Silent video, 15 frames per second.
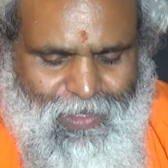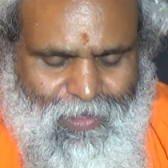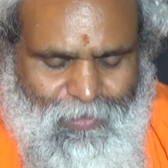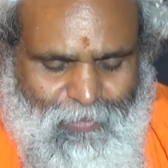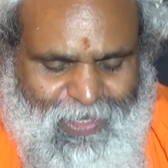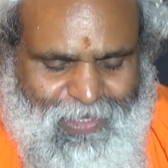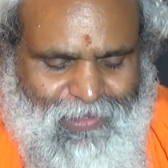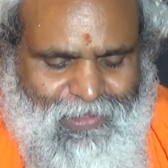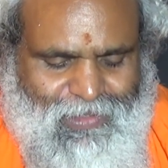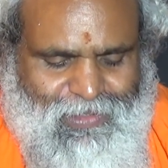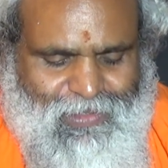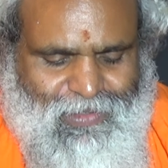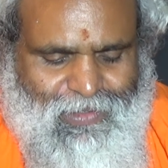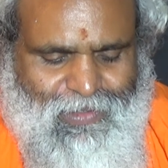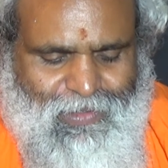
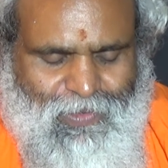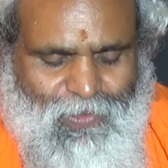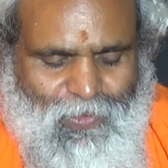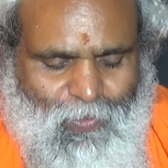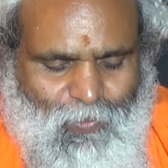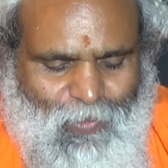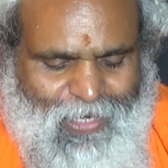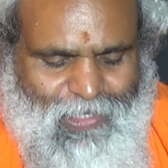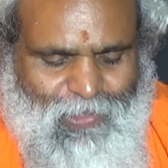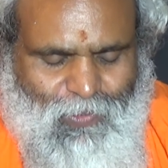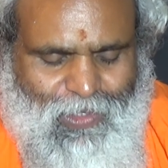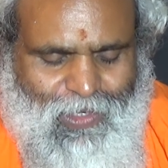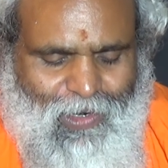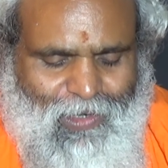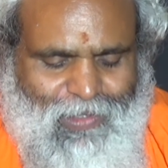Because what you
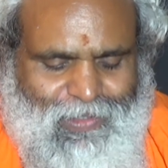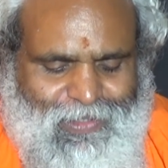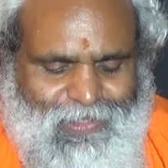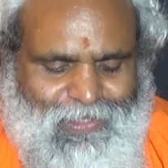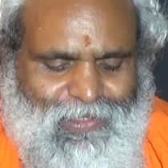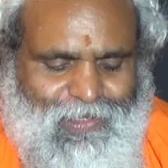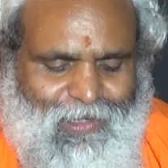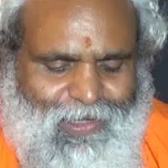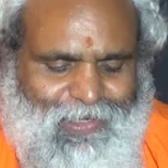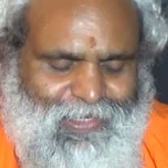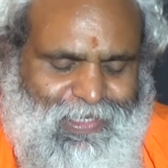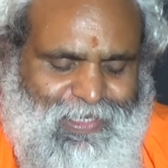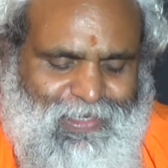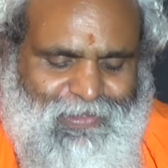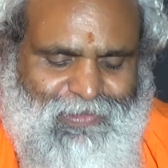call this
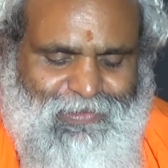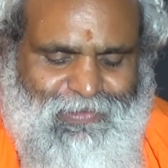cognition.